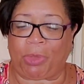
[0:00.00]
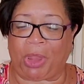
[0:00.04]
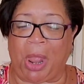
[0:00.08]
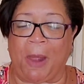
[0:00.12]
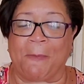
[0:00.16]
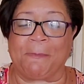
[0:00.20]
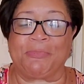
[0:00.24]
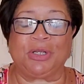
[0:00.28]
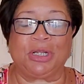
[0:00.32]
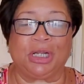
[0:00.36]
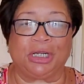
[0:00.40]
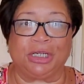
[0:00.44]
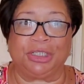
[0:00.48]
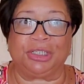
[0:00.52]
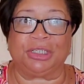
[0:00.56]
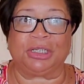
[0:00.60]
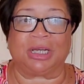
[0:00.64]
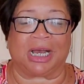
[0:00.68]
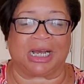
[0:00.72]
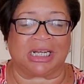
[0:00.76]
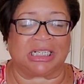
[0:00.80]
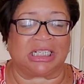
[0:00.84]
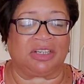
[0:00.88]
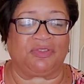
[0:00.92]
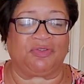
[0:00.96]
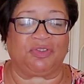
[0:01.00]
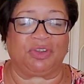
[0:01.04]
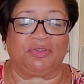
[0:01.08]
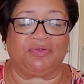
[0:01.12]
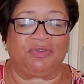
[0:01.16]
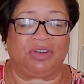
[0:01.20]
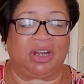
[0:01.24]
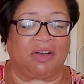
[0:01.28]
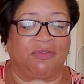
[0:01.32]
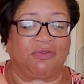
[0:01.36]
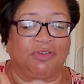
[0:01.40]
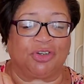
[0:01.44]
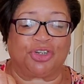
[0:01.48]
I'm telling you guys, if you've
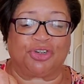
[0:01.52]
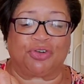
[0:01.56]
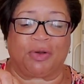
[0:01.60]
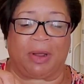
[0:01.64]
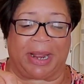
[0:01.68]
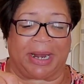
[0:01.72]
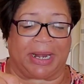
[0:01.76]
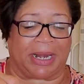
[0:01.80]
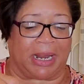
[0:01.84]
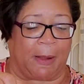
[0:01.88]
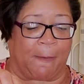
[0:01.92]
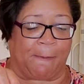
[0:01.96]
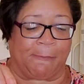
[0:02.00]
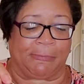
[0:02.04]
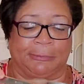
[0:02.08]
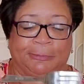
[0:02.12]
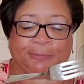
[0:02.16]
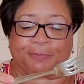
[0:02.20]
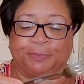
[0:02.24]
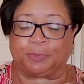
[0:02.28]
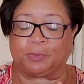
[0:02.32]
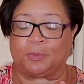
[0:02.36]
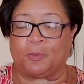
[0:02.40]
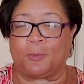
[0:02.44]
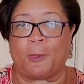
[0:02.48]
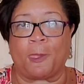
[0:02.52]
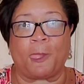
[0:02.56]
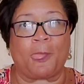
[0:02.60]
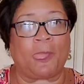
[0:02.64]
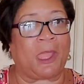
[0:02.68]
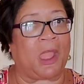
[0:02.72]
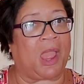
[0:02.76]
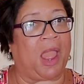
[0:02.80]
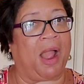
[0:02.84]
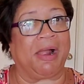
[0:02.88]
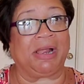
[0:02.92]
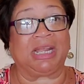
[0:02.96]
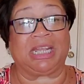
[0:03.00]
never tried it,
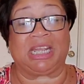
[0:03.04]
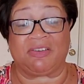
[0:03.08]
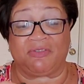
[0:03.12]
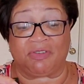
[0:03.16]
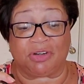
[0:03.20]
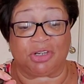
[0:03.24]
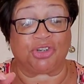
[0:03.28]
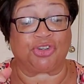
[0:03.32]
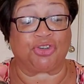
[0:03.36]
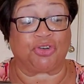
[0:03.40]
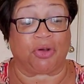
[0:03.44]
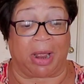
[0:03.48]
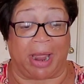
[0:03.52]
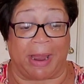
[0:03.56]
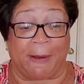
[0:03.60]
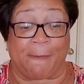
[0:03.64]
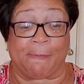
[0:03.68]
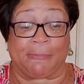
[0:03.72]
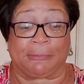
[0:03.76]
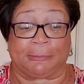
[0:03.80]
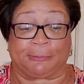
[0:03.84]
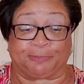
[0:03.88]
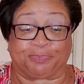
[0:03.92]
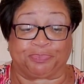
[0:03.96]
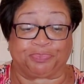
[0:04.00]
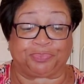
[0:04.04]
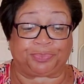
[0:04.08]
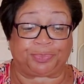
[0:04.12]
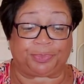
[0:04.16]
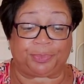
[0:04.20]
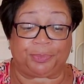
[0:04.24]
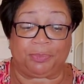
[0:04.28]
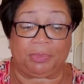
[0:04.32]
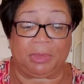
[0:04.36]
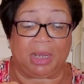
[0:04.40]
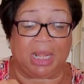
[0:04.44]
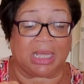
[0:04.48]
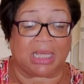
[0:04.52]
give it a try.
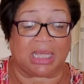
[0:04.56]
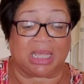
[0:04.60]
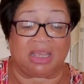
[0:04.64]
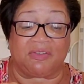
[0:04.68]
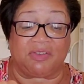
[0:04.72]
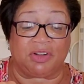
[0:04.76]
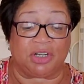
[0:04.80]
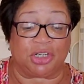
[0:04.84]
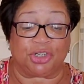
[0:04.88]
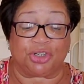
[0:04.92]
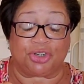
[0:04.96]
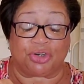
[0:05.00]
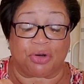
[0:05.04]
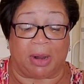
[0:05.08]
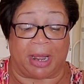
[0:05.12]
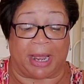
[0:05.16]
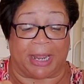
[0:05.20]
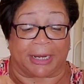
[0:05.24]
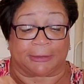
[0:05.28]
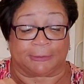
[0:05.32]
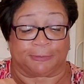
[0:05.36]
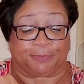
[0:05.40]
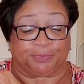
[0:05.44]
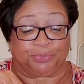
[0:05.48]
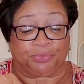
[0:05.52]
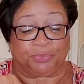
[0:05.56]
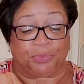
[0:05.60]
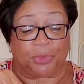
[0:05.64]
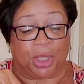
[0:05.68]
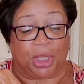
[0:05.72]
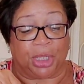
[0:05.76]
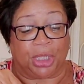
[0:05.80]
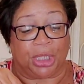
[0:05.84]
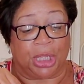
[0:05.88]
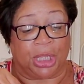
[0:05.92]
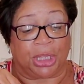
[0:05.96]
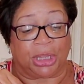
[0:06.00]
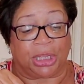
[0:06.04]
Give it a try.
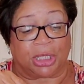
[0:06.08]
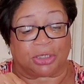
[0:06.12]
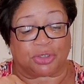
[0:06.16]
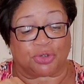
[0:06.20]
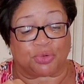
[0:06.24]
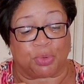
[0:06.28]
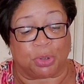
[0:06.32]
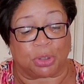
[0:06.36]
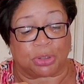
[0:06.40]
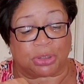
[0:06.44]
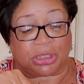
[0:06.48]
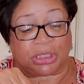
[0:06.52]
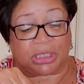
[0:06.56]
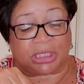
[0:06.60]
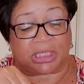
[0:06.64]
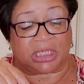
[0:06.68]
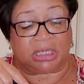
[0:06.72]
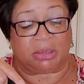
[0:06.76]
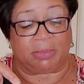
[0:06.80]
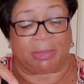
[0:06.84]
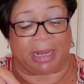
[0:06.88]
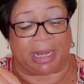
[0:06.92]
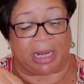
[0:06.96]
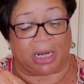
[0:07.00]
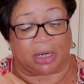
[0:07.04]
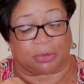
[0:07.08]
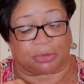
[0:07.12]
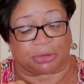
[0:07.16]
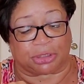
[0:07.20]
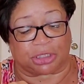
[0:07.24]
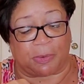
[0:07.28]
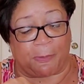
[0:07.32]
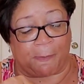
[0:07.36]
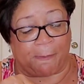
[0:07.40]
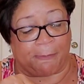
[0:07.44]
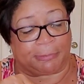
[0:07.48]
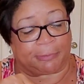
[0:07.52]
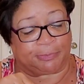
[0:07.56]
Those roasted tomatoes.
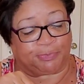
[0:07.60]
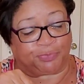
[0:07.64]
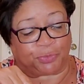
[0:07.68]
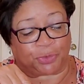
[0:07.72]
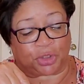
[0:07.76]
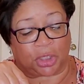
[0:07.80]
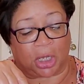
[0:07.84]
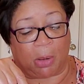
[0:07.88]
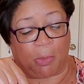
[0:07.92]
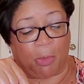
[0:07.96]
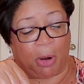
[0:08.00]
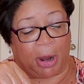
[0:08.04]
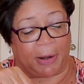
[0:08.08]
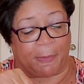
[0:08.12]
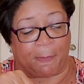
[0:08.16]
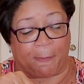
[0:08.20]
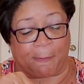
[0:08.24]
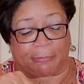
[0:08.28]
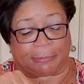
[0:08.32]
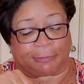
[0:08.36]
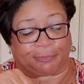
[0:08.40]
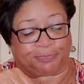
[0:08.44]
Come on.